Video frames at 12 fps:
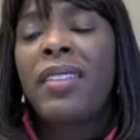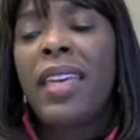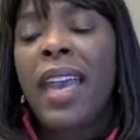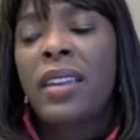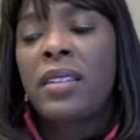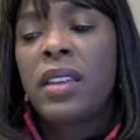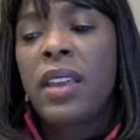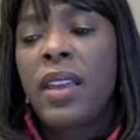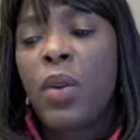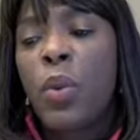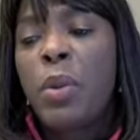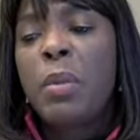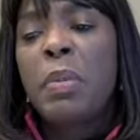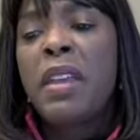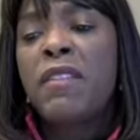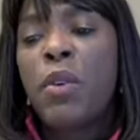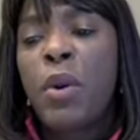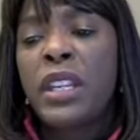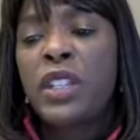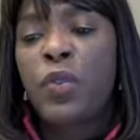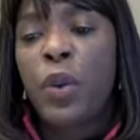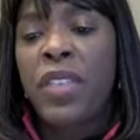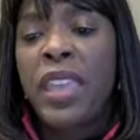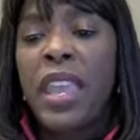that we would be a voice
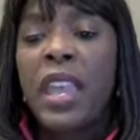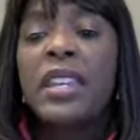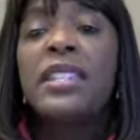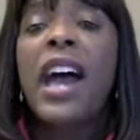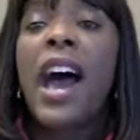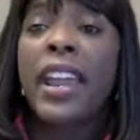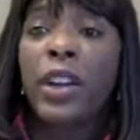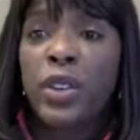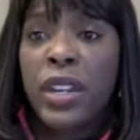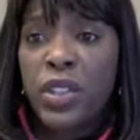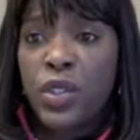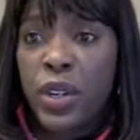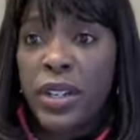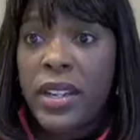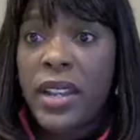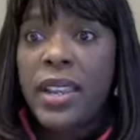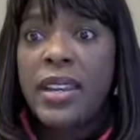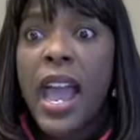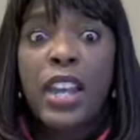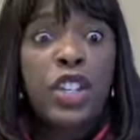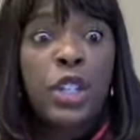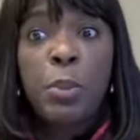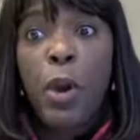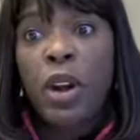for the entire district, not
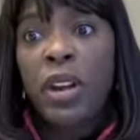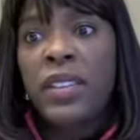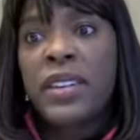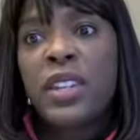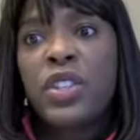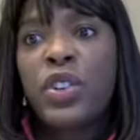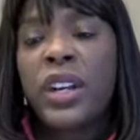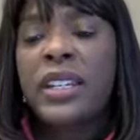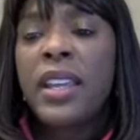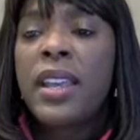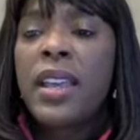just part of the district.